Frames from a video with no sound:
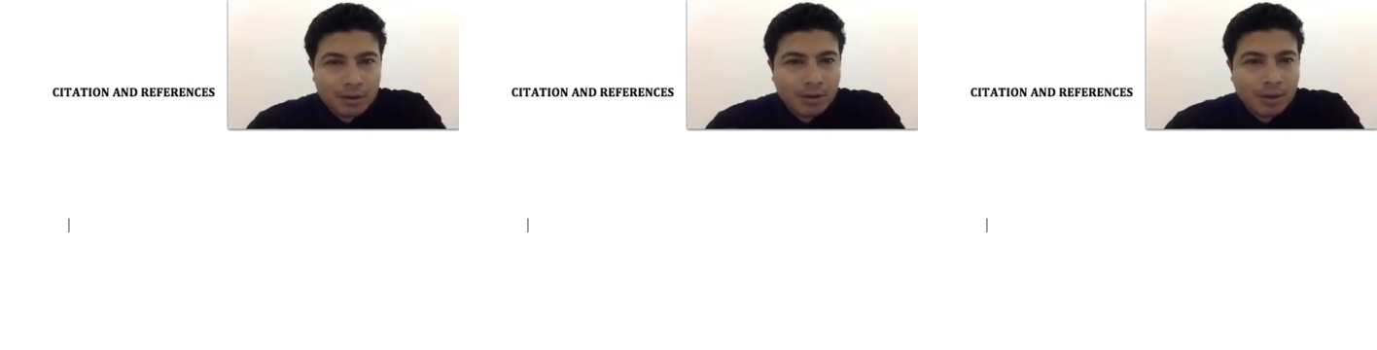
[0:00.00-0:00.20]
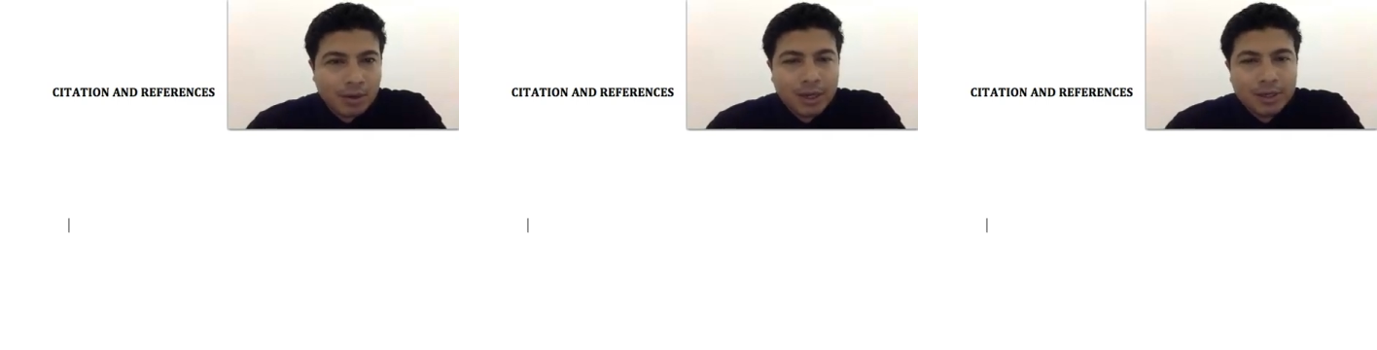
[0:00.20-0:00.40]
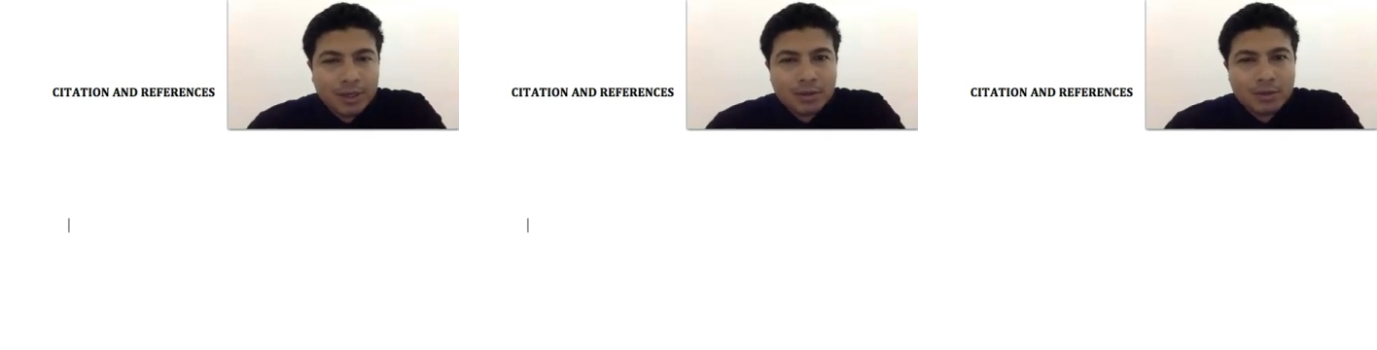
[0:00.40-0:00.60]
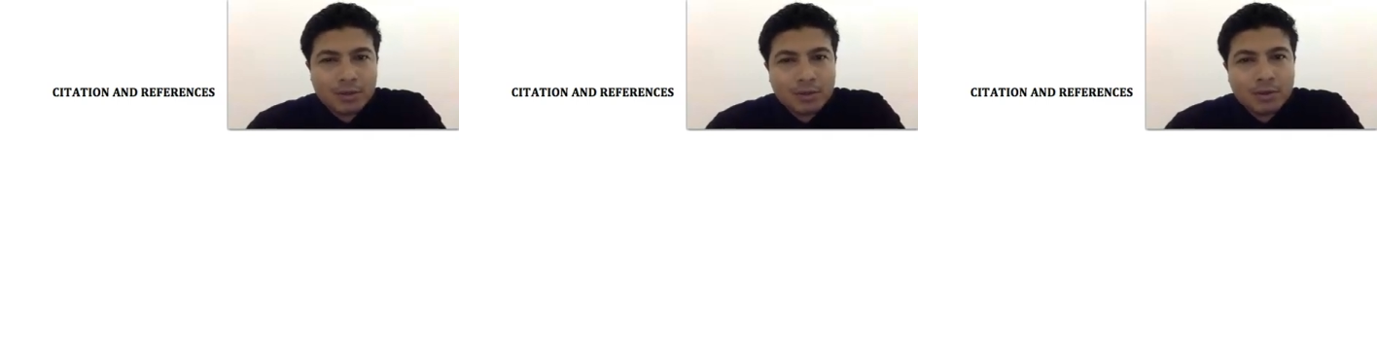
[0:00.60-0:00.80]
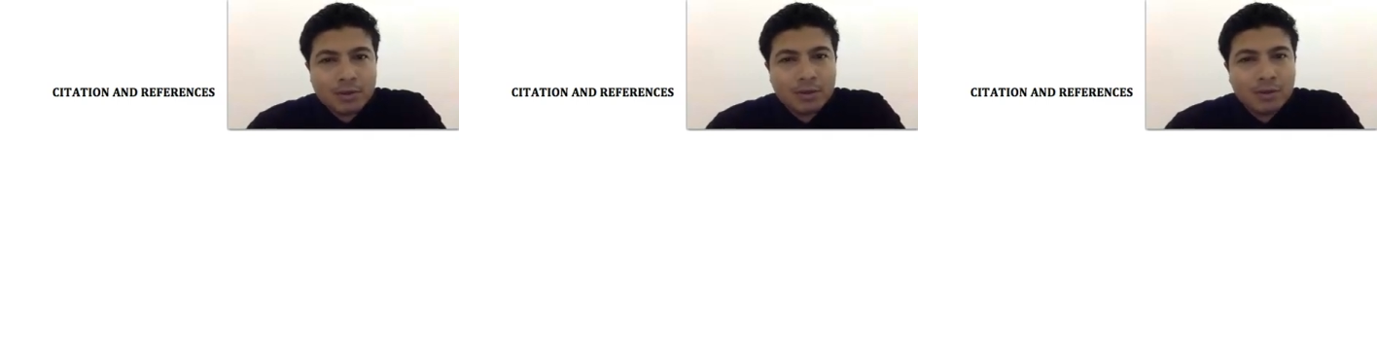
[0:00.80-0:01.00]
or like
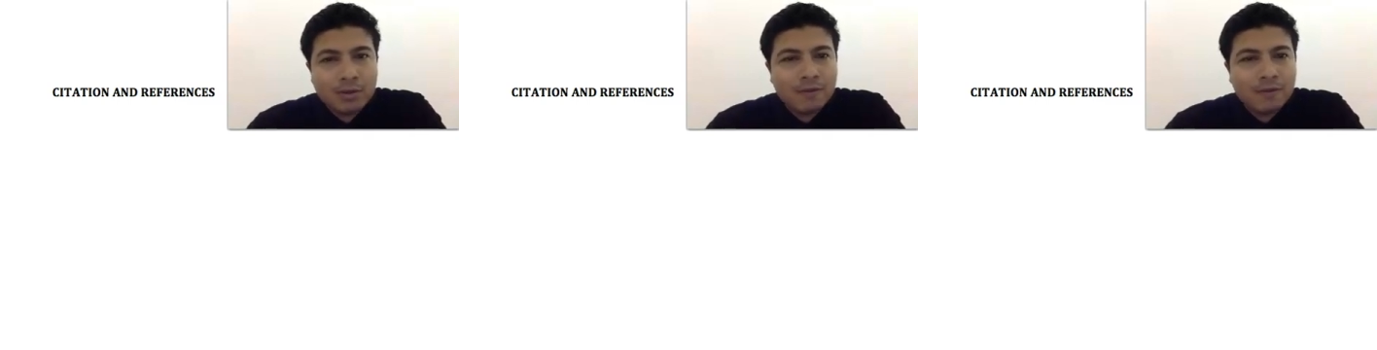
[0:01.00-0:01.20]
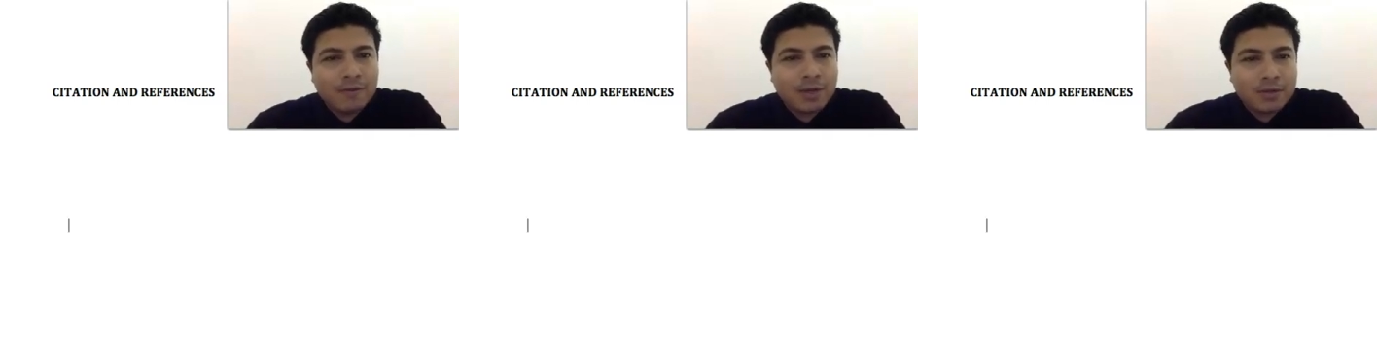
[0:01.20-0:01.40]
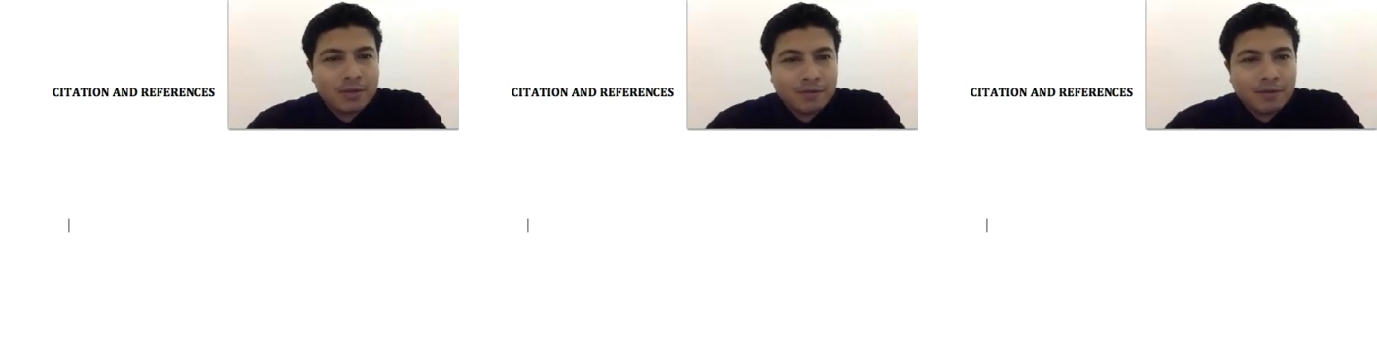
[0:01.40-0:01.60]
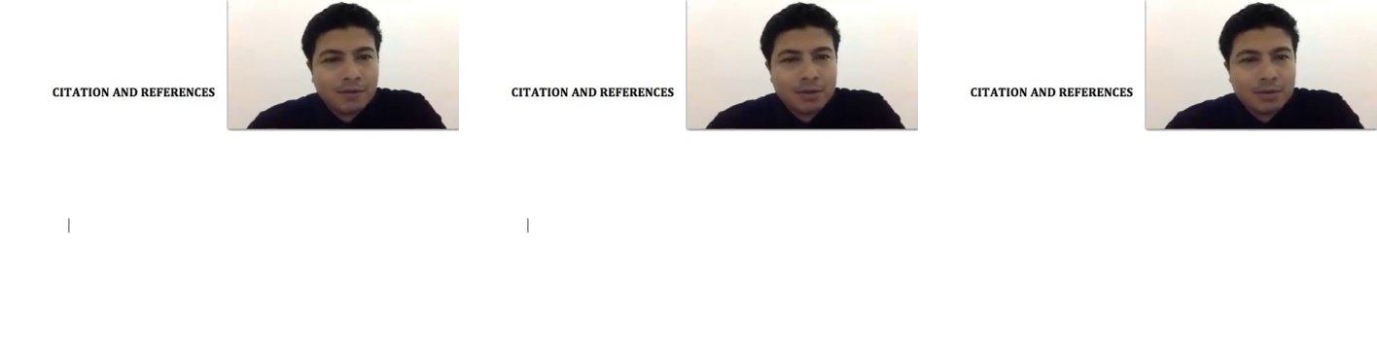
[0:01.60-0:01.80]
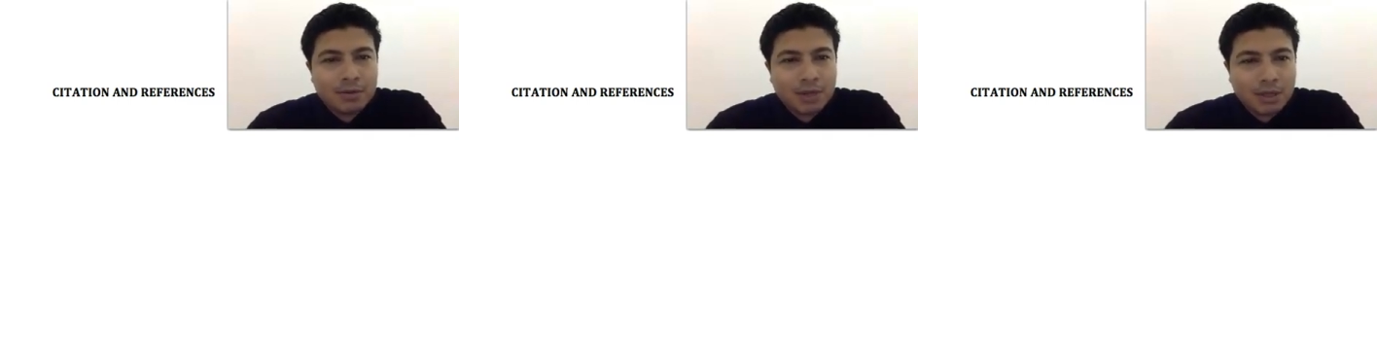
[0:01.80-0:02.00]
to go to fast
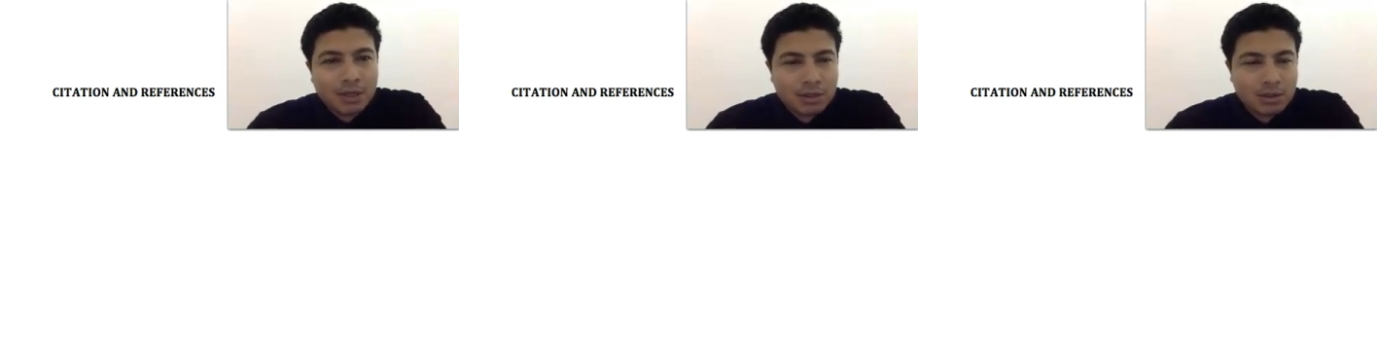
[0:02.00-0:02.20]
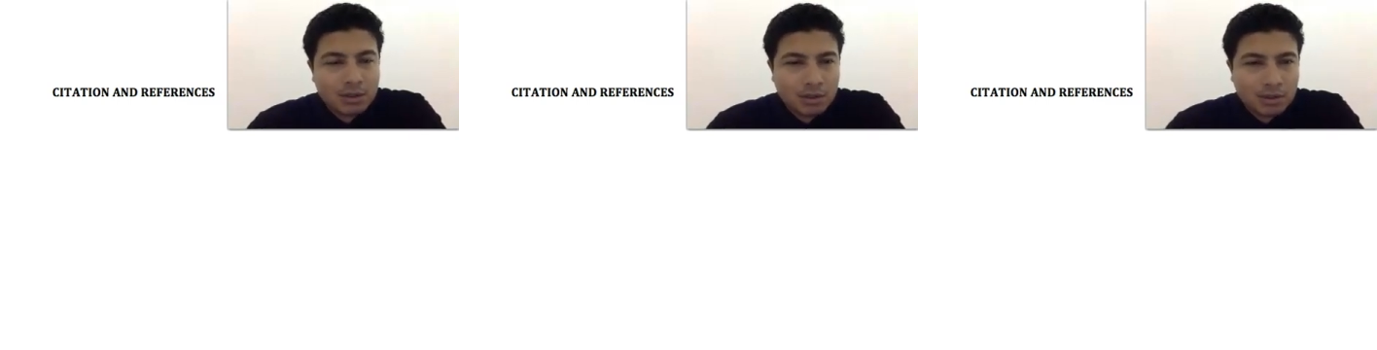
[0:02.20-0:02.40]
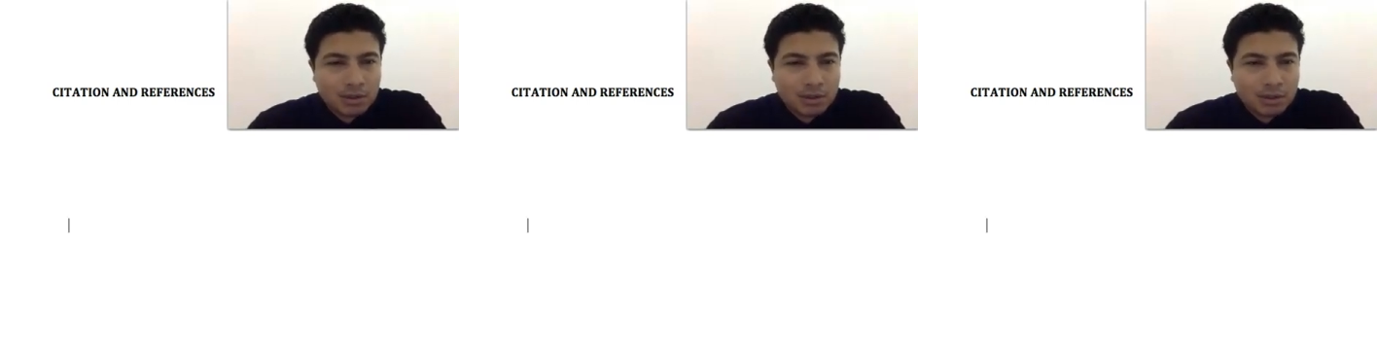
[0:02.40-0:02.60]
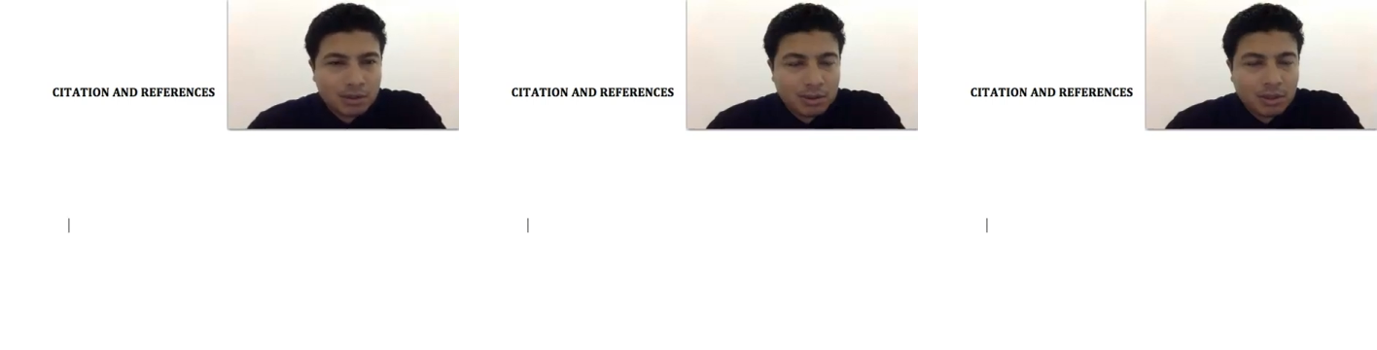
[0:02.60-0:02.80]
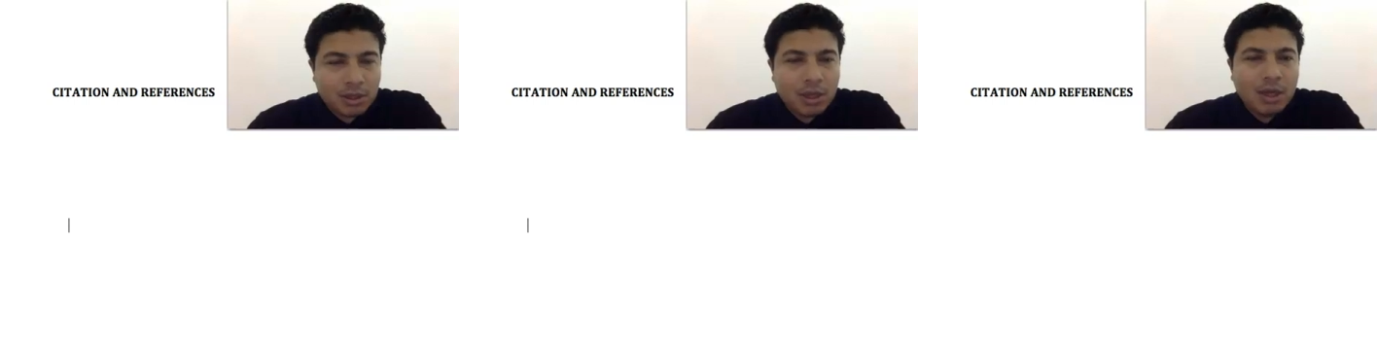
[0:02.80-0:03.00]
food
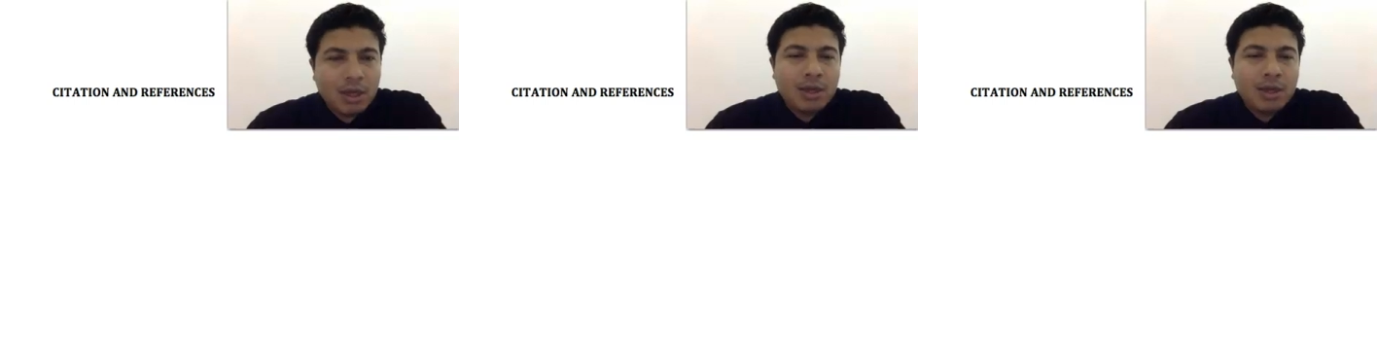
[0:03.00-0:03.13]
restaurants.